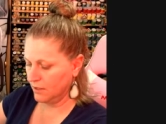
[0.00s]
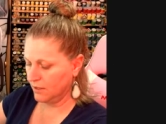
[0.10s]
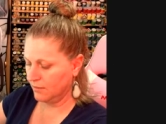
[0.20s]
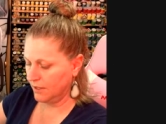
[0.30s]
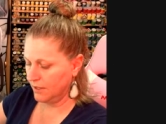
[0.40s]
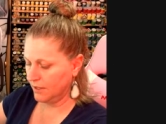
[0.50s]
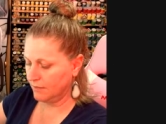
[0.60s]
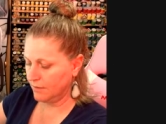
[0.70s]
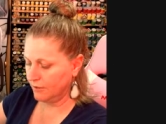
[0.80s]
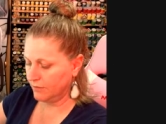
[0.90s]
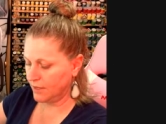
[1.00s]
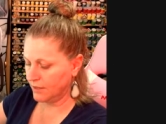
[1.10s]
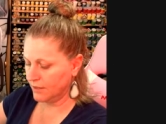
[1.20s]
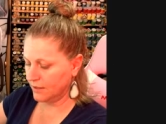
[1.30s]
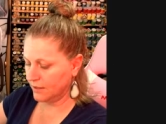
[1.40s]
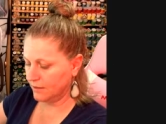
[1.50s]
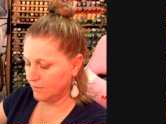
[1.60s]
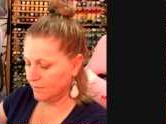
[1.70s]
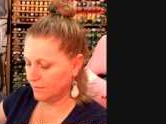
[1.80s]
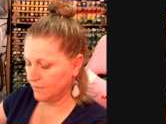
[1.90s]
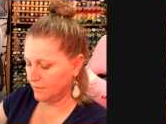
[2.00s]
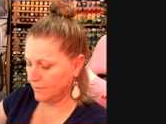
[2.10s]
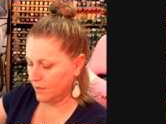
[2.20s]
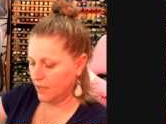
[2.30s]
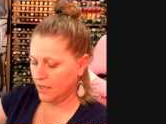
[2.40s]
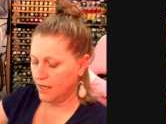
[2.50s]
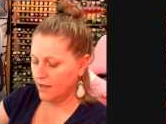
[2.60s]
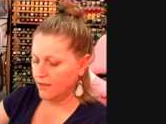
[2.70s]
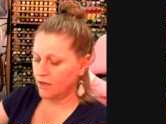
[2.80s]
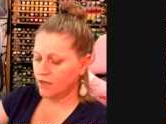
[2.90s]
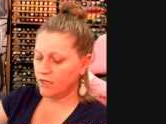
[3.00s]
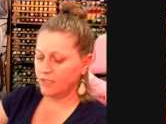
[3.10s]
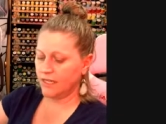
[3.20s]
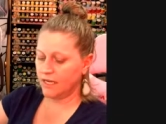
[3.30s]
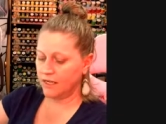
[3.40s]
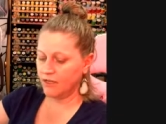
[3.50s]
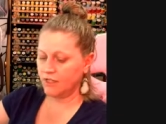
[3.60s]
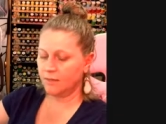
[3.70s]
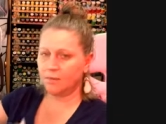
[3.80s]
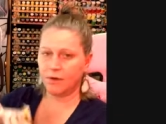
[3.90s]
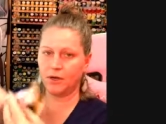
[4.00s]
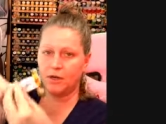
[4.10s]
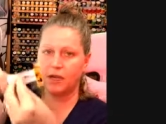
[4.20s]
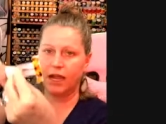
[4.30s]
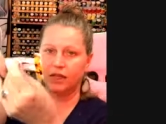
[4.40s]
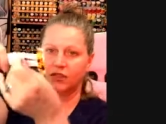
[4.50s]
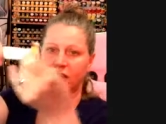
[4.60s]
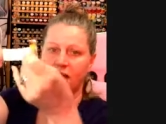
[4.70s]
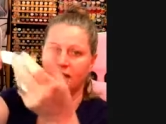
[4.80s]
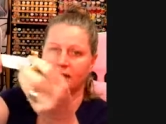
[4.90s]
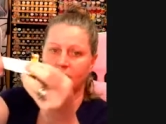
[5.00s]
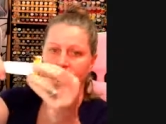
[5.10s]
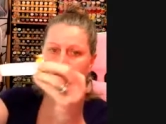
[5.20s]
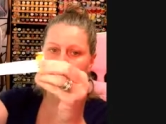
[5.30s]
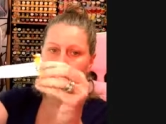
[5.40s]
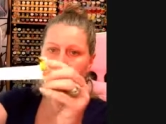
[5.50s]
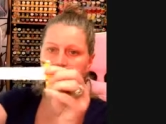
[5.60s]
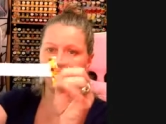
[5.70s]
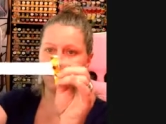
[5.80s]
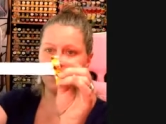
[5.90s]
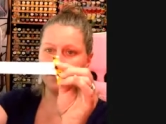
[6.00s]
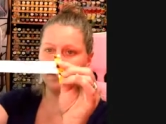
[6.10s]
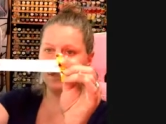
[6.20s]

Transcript: Let me clean my threads up. Then you're going to take your zipper, as you guys know, always facing